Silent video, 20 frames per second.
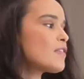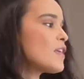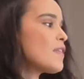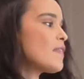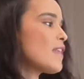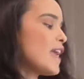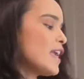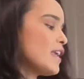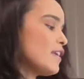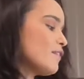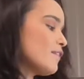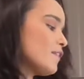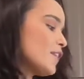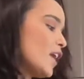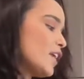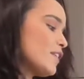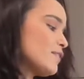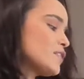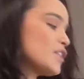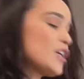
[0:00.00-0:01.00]
than they've
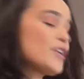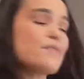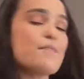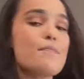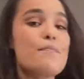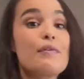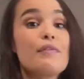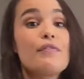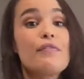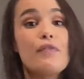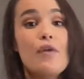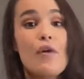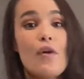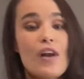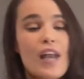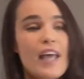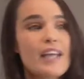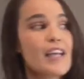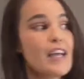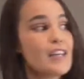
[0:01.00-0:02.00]
kind of done before,
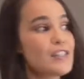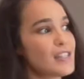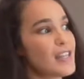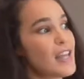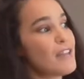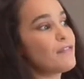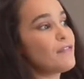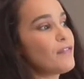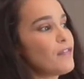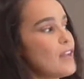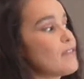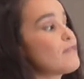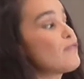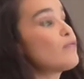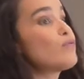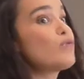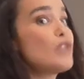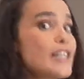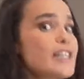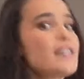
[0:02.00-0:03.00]
like as they've
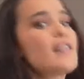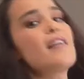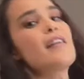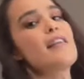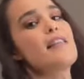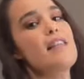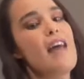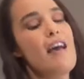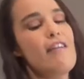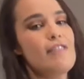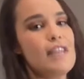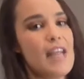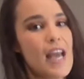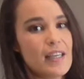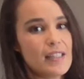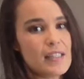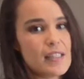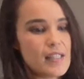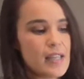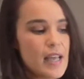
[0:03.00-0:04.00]
written in their
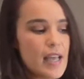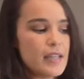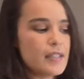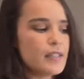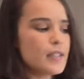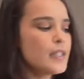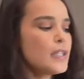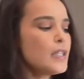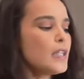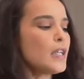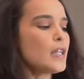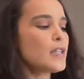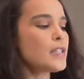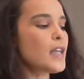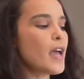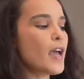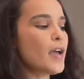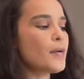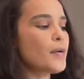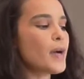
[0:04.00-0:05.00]
analysis.
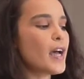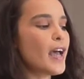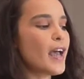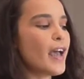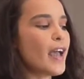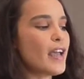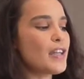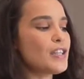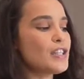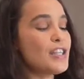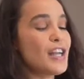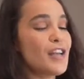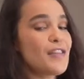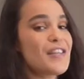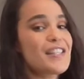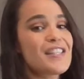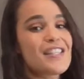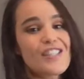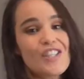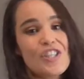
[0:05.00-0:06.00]
So, you know,
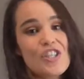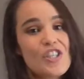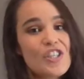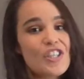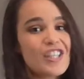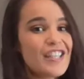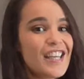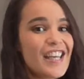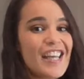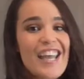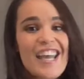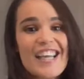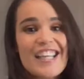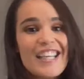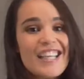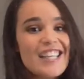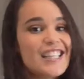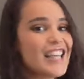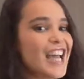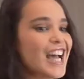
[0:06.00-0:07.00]
this student here
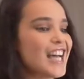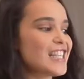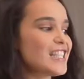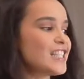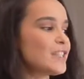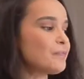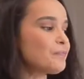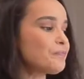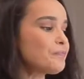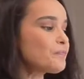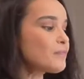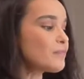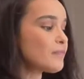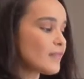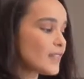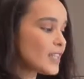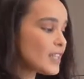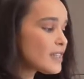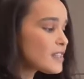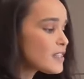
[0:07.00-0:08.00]
clearly has
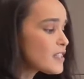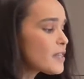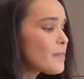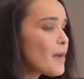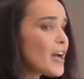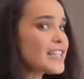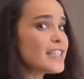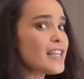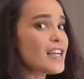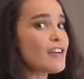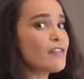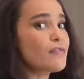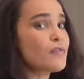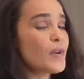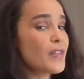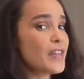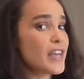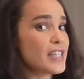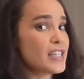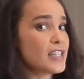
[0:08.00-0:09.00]
some idea of
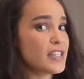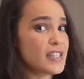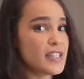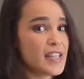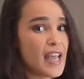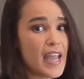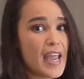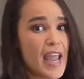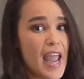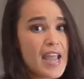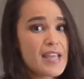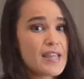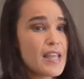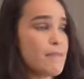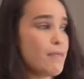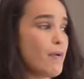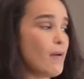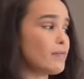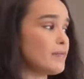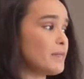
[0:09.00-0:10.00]
what they're saying.
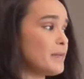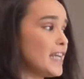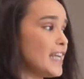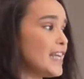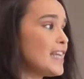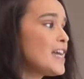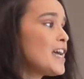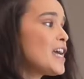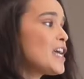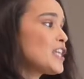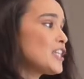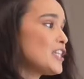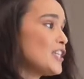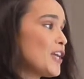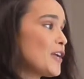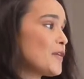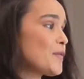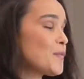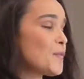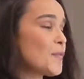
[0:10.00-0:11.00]
They probably, you
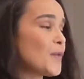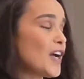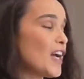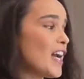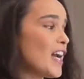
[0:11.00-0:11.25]
know,